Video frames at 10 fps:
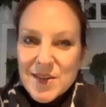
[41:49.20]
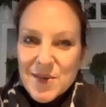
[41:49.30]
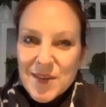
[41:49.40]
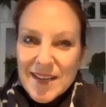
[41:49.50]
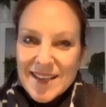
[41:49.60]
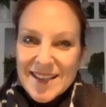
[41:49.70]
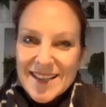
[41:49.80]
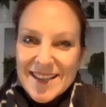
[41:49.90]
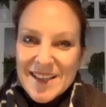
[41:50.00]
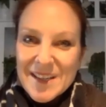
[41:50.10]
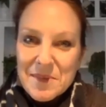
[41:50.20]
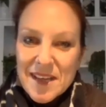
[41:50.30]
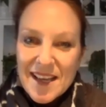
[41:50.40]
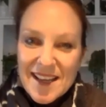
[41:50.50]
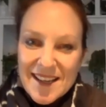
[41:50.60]
or LinkedIn seem to
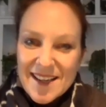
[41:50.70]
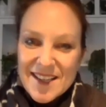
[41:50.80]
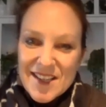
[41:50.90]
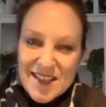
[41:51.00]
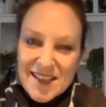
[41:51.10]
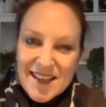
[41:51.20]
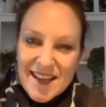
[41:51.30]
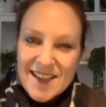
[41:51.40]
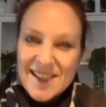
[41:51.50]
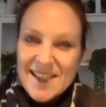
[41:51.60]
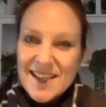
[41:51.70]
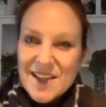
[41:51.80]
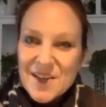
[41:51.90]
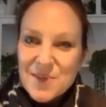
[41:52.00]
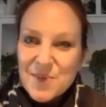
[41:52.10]
get a nice
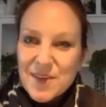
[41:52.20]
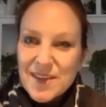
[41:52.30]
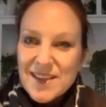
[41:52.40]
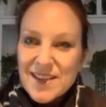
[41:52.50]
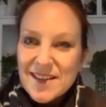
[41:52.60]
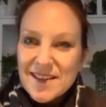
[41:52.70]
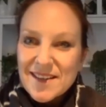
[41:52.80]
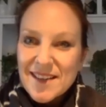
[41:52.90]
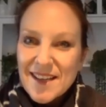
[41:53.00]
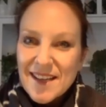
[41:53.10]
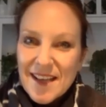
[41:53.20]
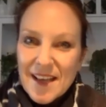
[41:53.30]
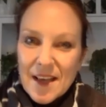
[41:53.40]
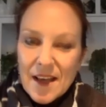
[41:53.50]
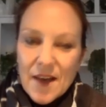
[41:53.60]
discussion point. So,
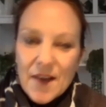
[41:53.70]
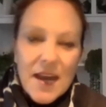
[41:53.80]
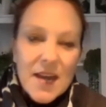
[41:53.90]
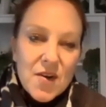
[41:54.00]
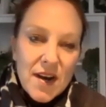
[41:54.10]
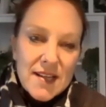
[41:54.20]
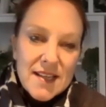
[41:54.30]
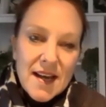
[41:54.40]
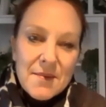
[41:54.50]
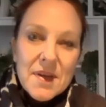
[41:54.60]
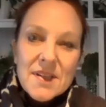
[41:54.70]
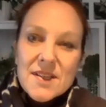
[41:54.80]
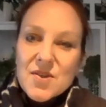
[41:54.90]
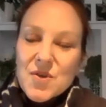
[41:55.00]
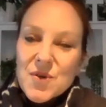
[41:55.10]
okay, great. So I'm going to
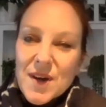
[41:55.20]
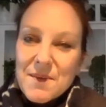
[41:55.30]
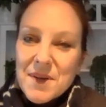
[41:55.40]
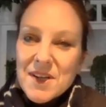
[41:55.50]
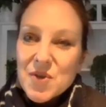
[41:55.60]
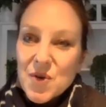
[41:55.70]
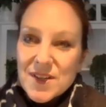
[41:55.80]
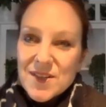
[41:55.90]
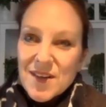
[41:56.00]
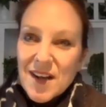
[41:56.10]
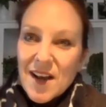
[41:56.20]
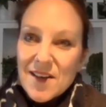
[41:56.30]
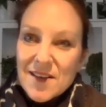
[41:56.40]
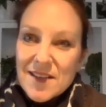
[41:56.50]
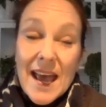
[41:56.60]
draw us to a
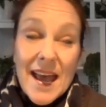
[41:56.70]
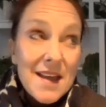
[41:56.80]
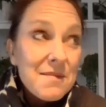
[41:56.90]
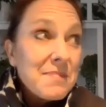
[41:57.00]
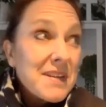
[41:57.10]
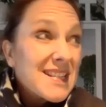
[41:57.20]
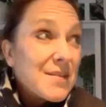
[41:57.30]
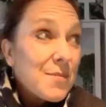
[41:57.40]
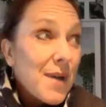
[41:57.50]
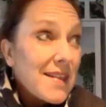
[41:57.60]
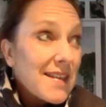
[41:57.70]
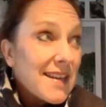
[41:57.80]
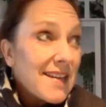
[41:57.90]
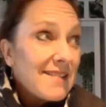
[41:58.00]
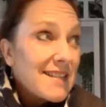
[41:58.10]
close. Because the weather
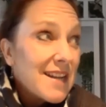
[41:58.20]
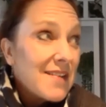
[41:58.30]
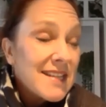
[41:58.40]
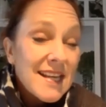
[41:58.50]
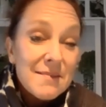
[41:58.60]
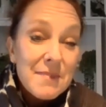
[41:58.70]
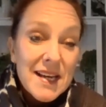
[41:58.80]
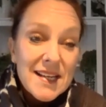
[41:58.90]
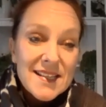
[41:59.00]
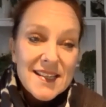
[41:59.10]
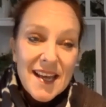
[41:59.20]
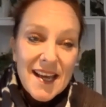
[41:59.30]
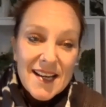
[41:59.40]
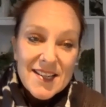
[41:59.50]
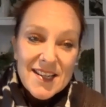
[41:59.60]
here is closing in, and my internet,
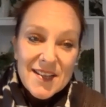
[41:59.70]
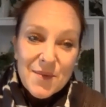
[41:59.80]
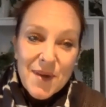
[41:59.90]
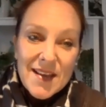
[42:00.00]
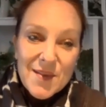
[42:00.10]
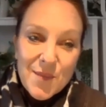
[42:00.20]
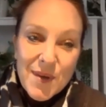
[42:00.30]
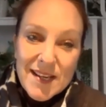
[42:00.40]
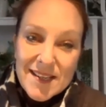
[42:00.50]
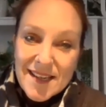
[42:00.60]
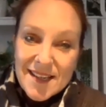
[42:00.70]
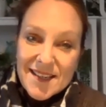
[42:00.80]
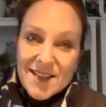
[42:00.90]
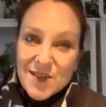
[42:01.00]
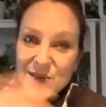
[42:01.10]
actually, the wind tends
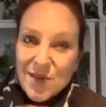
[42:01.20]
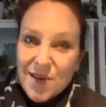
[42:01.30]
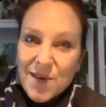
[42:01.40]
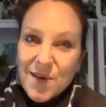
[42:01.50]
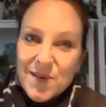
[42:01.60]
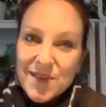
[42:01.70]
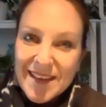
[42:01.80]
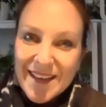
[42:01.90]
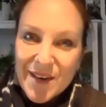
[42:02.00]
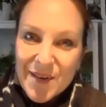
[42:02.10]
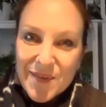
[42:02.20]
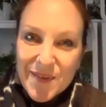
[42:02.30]
to just throw the whole thing off